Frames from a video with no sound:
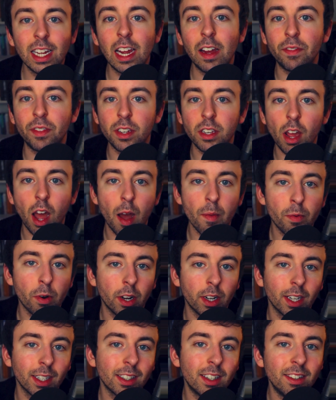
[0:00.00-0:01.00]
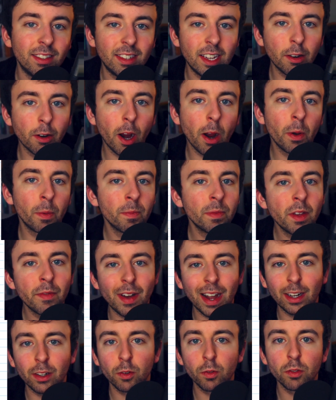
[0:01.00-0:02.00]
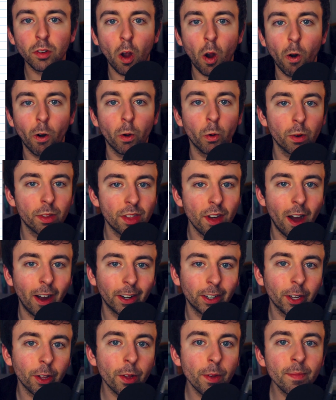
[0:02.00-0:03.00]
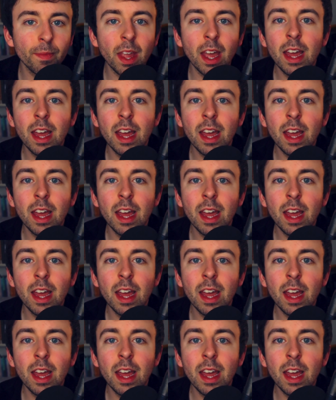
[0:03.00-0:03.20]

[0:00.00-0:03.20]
If the dot product is zero, the vectors are orthogonal.